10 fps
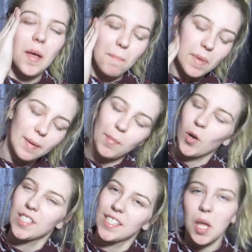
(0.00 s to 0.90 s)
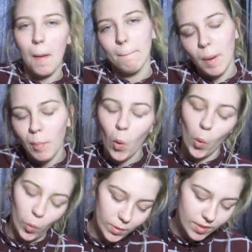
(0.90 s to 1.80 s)
Minimises my
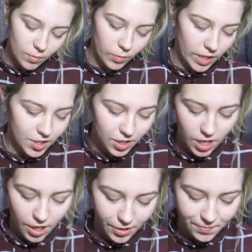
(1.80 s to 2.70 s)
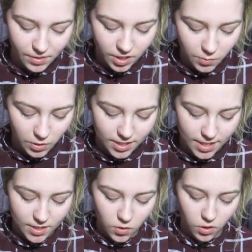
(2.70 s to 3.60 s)
pores, which, you know, that's what it
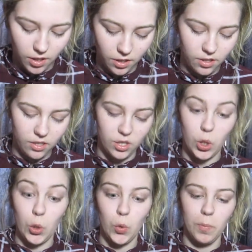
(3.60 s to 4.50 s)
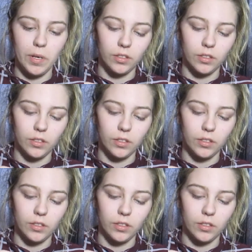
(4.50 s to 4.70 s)
says on the tube.